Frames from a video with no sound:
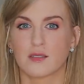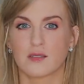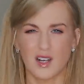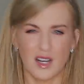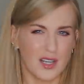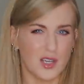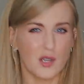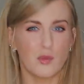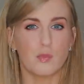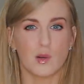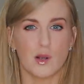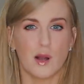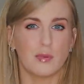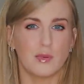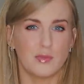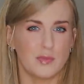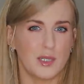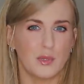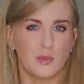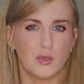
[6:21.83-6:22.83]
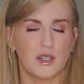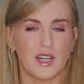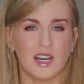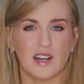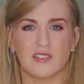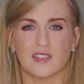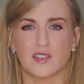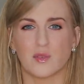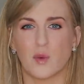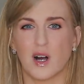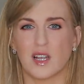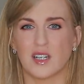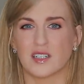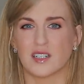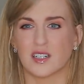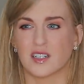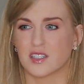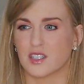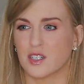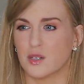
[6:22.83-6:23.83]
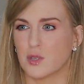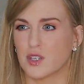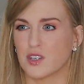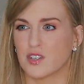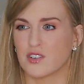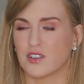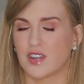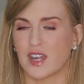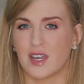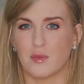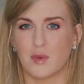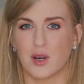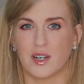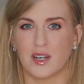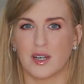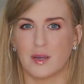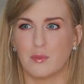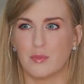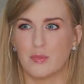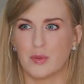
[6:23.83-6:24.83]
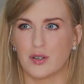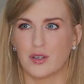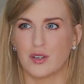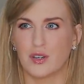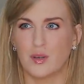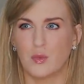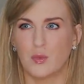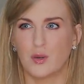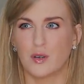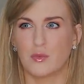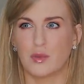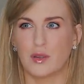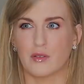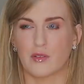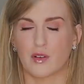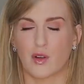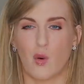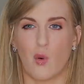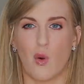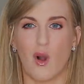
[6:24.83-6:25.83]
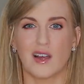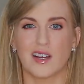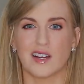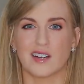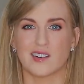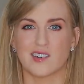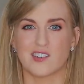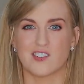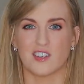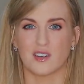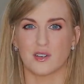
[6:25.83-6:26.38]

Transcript: Like, you probably would have a wallet on you with your name on it, but you wouldn't be required to.